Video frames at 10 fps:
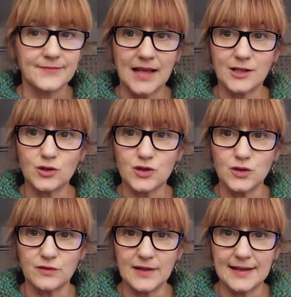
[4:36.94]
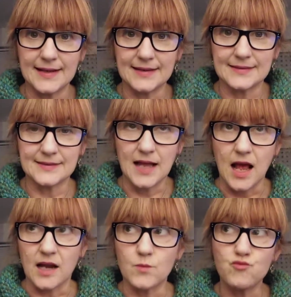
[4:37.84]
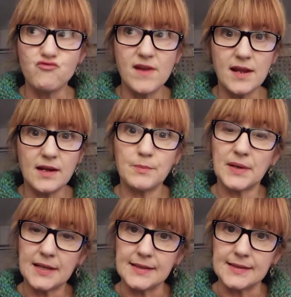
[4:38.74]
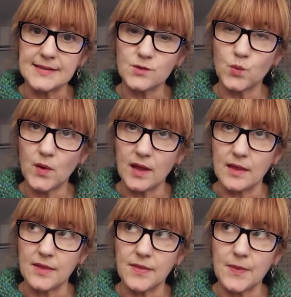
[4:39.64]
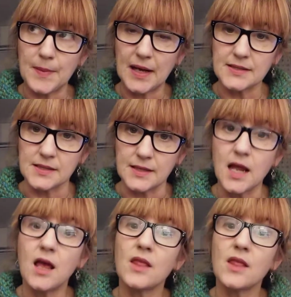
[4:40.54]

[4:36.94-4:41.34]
And looks lovely. And I'm really pleased with the pattern,